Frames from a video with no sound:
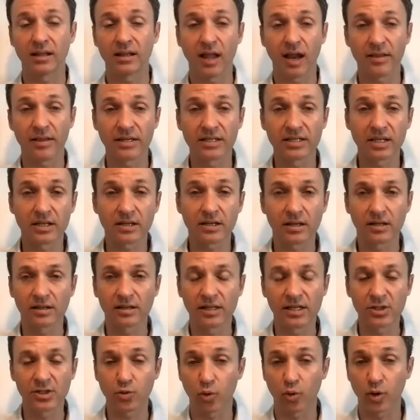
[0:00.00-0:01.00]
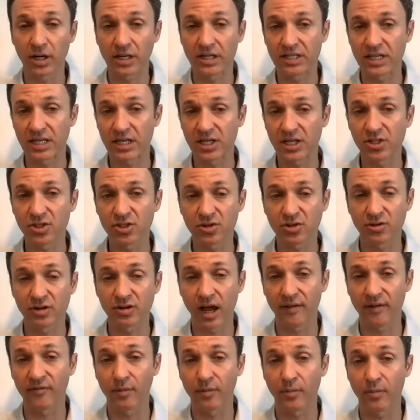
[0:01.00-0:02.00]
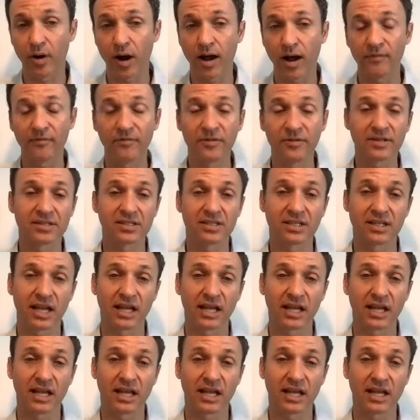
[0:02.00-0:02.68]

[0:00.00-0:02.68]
A lot of these organizations are not for profits,